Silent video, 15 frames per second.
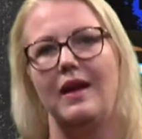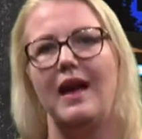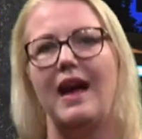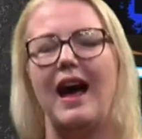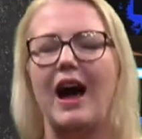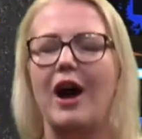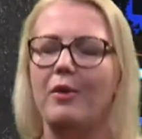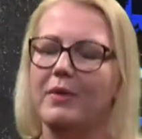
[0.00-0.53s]

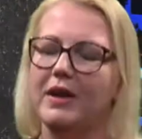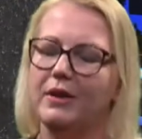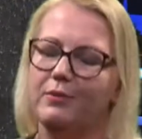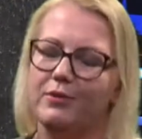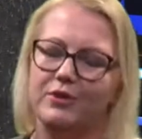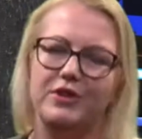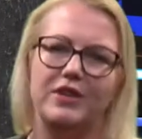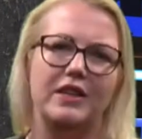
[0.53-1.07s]
How many
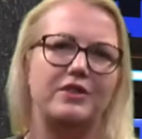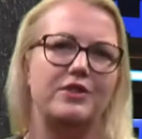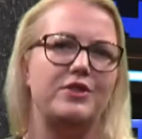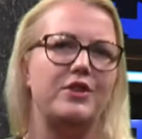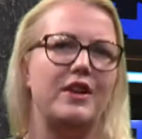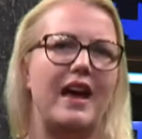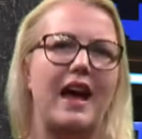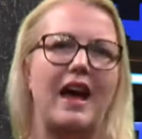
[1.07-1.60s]
procedures
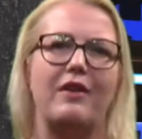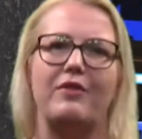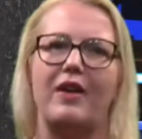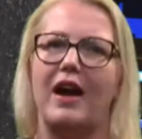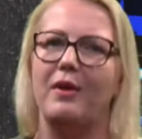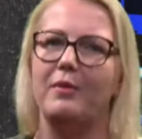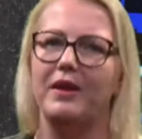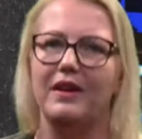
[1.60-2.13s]
you have,
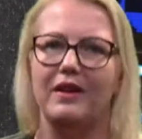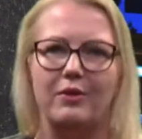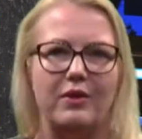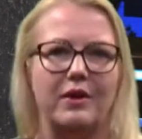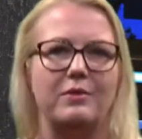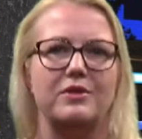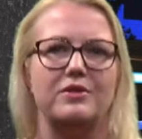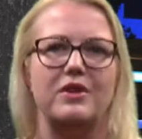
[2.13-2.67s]
how many
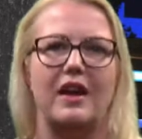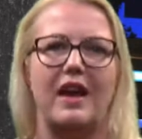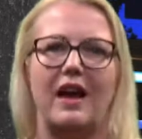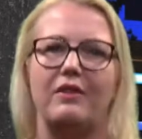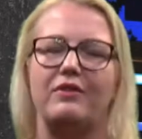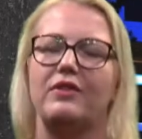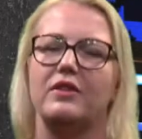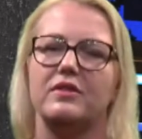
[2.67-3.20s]
agreements you
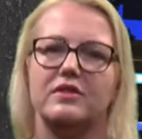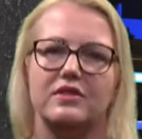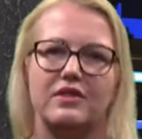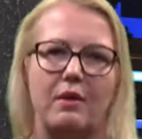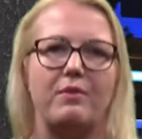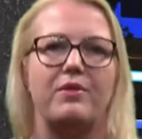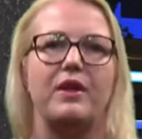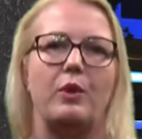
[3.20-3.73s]
have,
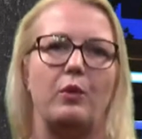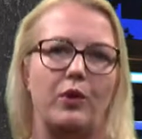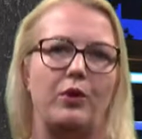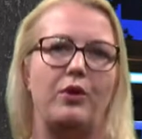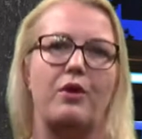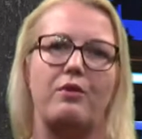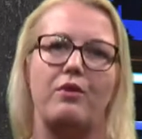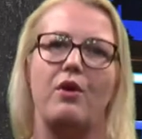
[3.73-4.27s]
something will
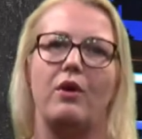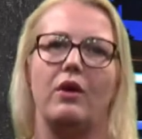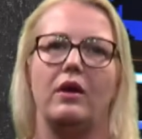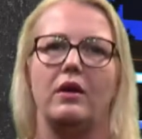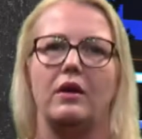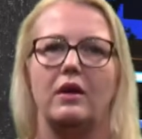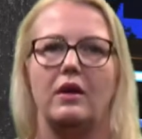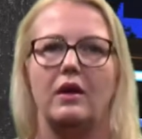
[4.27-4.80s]
go wrong.
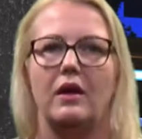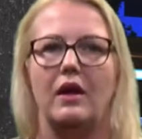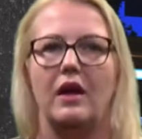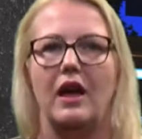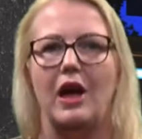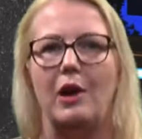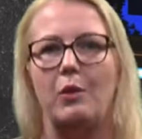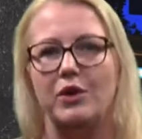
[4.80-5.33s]

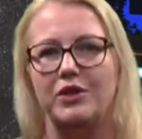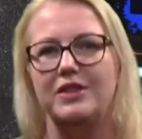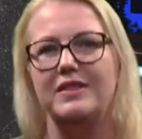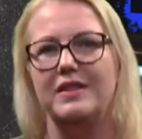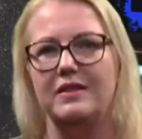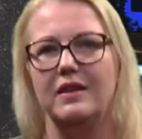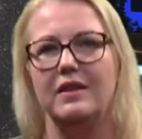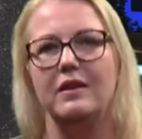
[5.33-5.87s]
And
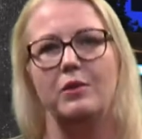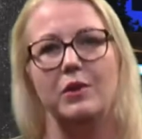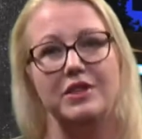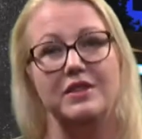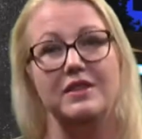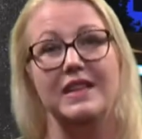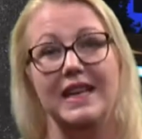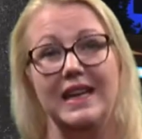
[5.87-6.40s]
what
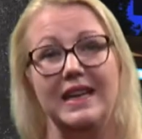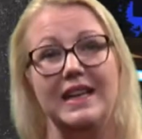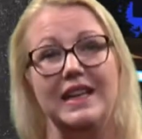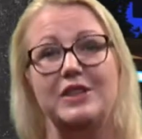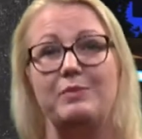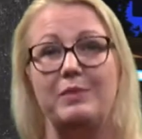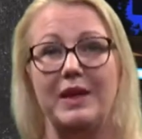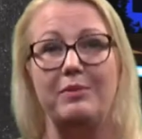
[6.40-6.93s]
you need
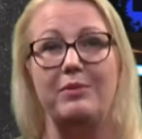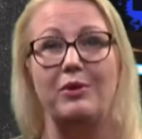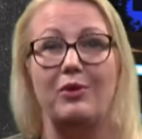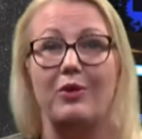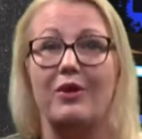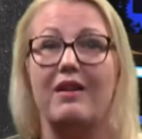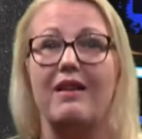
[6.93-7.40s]
is people or a